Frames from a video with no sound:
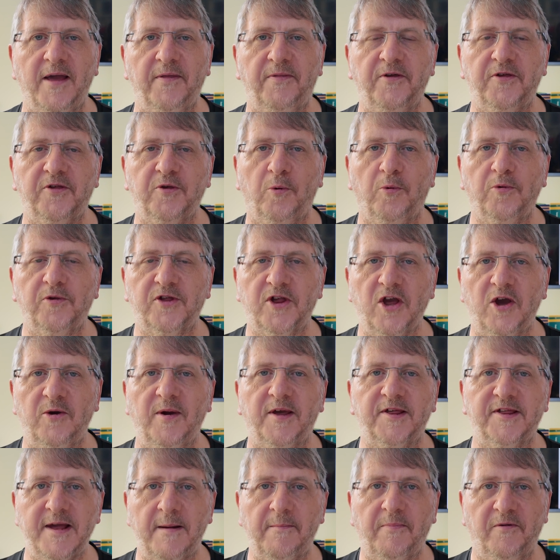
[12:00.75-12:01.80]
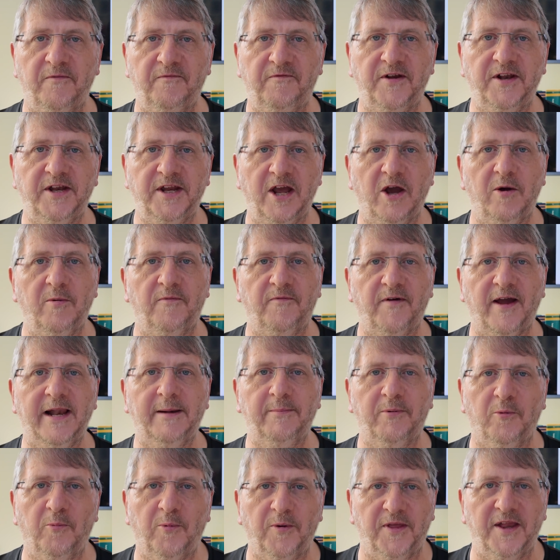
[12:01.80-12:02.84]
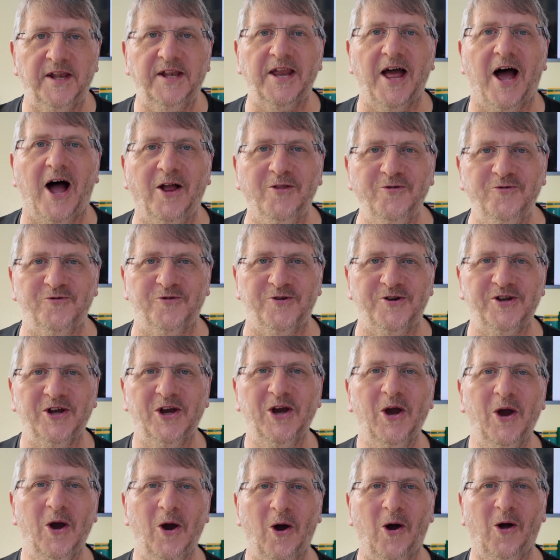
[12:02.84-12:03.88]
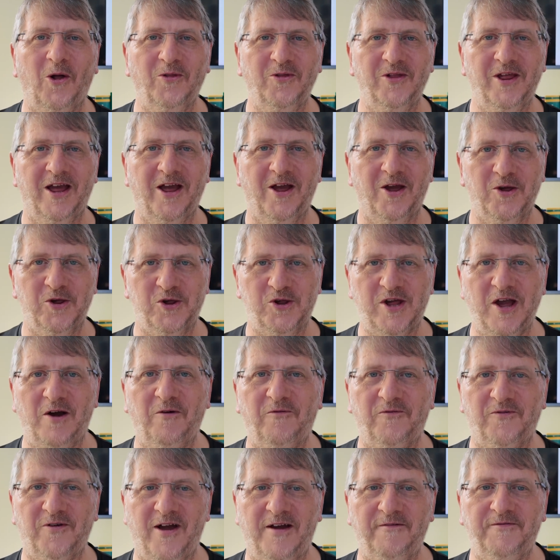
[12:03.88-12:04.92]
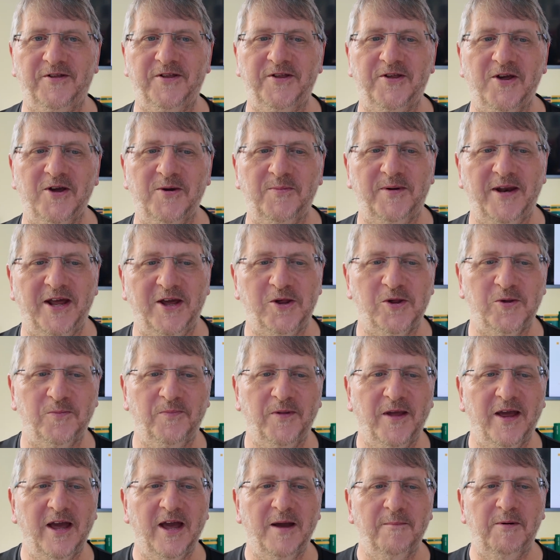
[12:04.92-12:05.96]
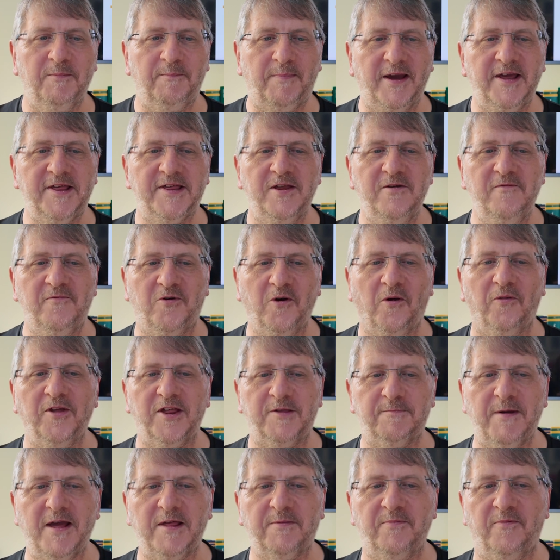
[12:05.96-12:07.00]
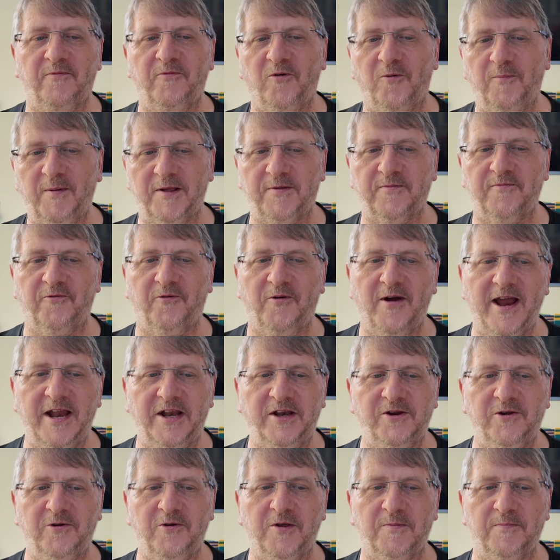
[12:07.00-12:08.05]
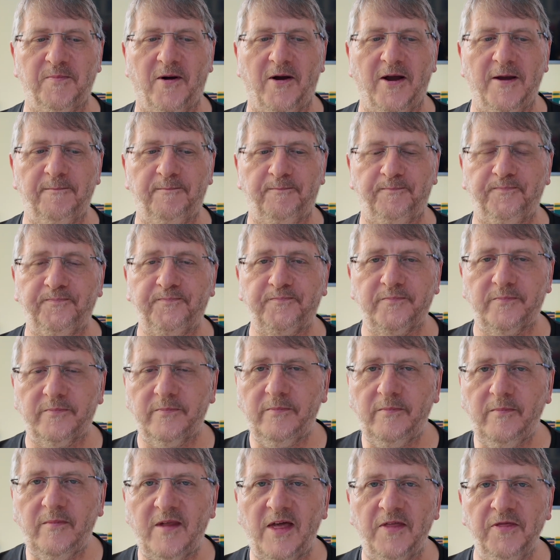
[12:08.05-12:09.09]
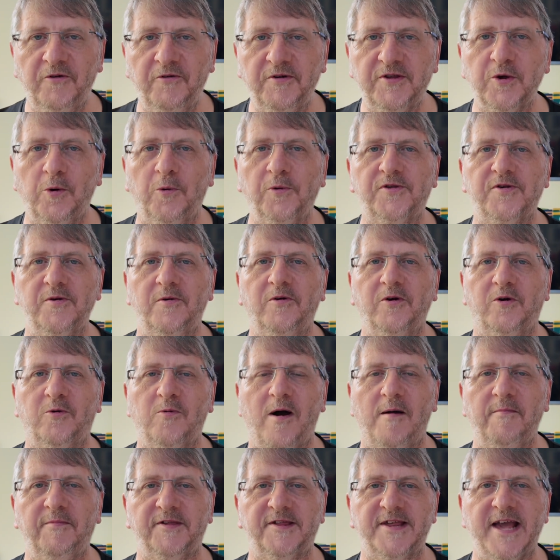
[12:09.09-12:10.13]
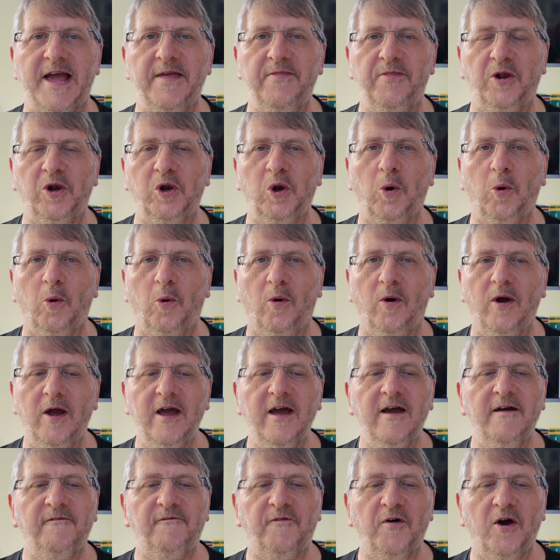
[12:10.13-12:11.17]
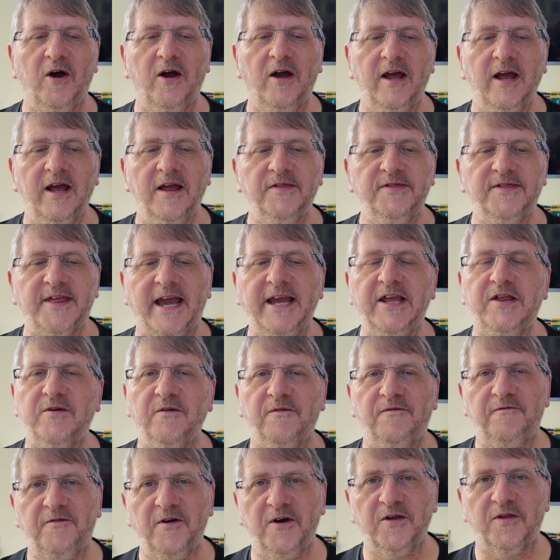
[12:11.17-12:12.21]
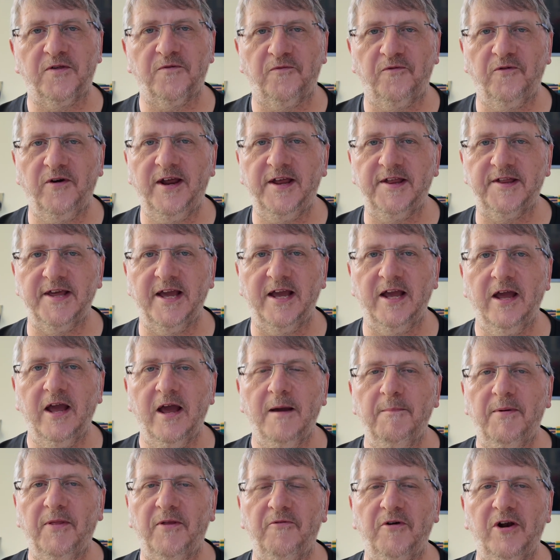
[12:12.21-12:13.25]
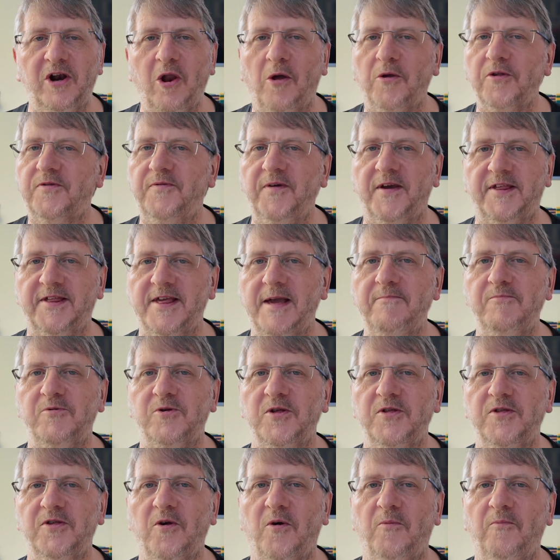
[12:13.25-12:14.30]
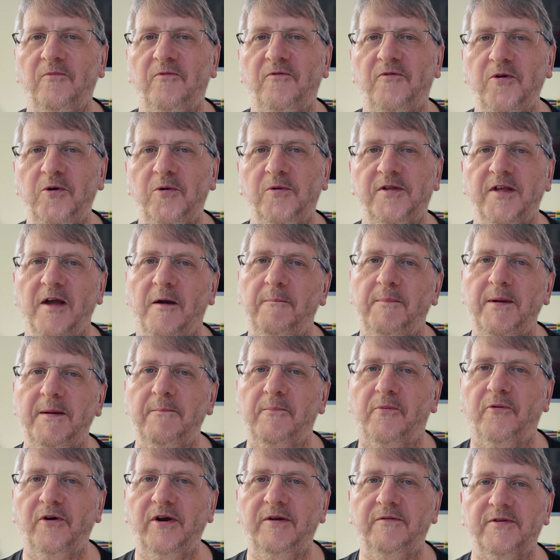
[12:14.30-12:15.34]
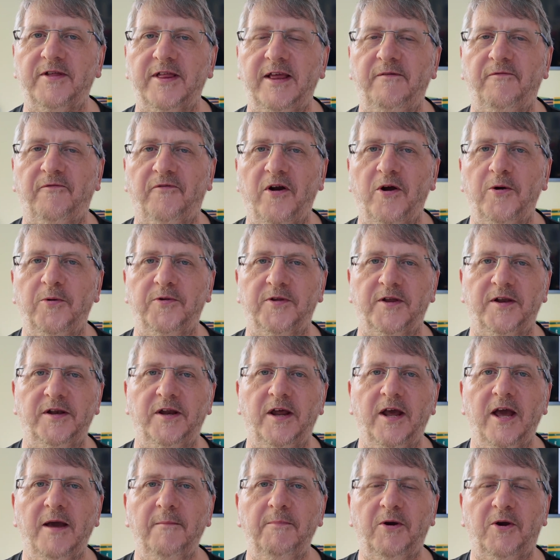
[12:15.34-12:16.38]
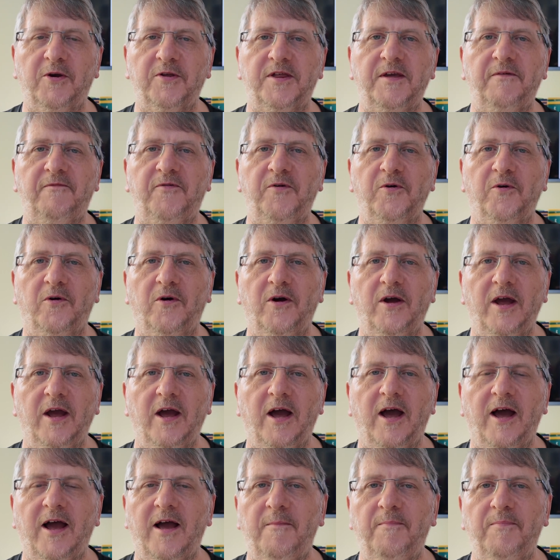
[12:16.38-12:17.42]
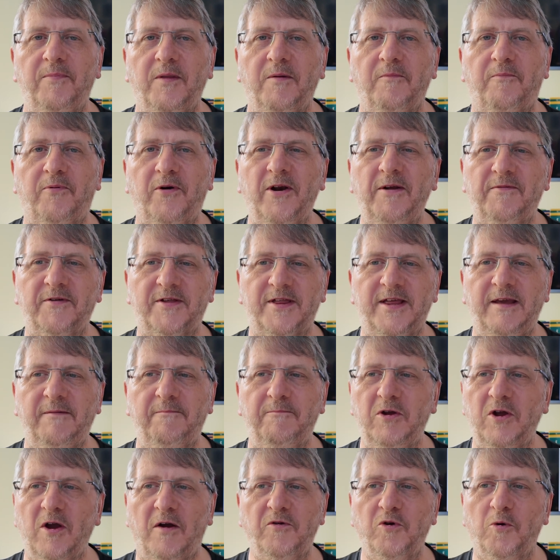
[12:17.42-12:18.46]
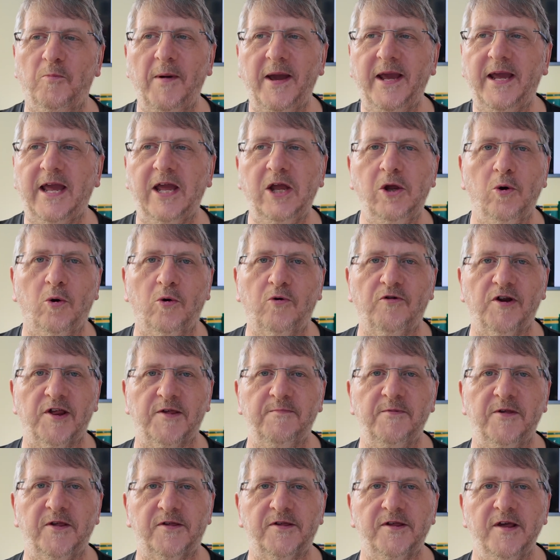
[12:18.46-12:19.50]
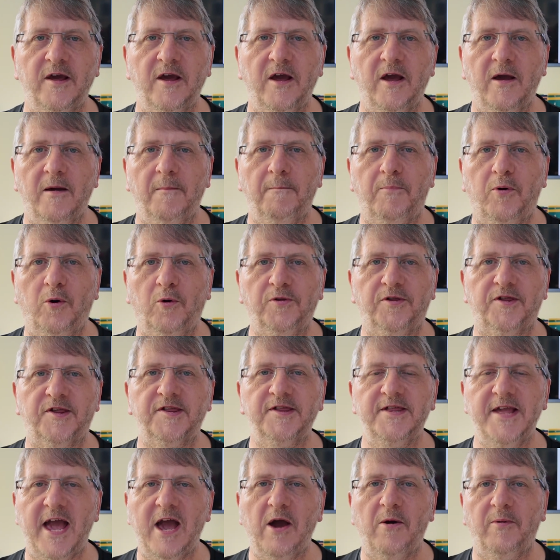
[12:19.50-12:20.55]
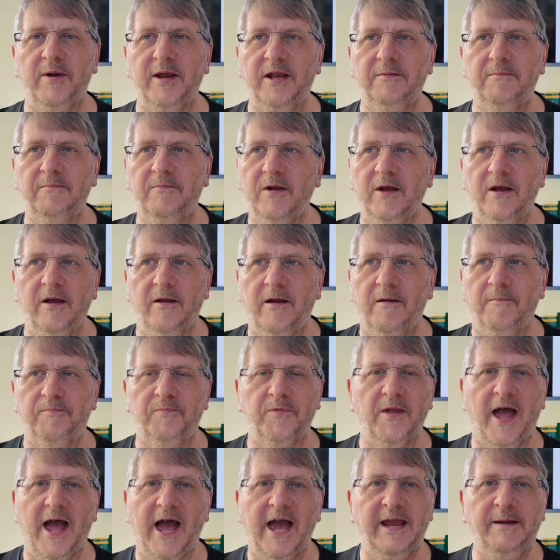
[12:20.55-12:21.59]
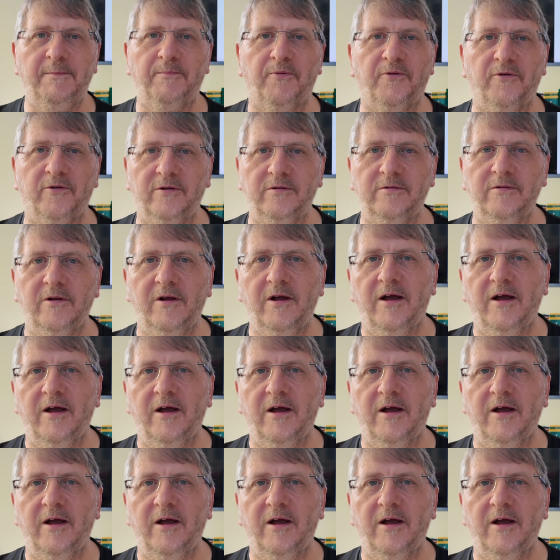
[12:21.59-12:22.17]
There's also a separate video available within the 100 on shelf life determination. But basically you've got this best before end, use by. There is also a requirement set in the law for date of first freezing, but there are lots of exemptions on foods that have been previously frozen. Because if you're you're making your Christmas puds now in April,